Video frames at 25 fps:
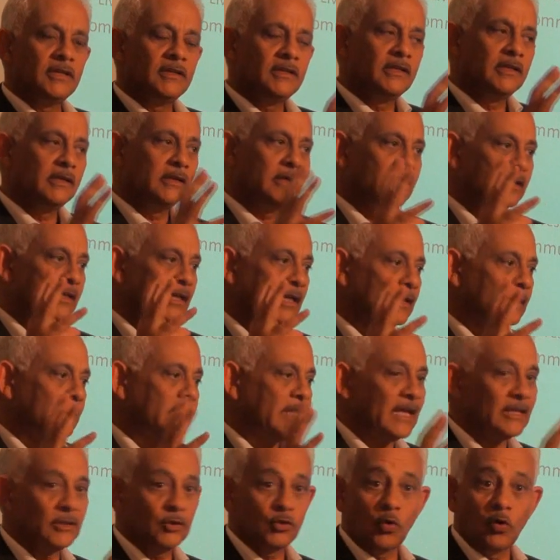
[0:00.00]

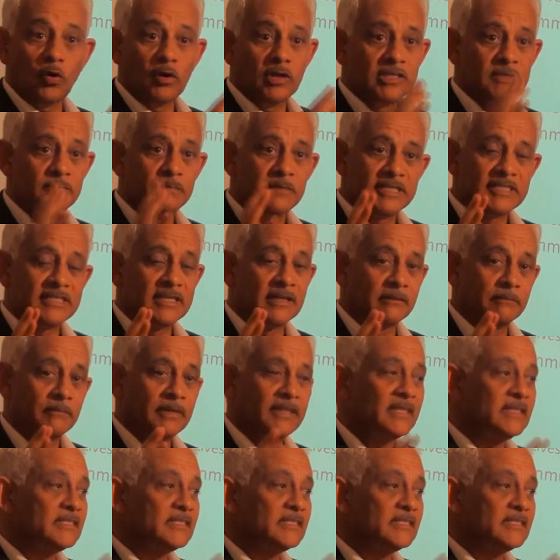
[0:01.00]
and that all is missing.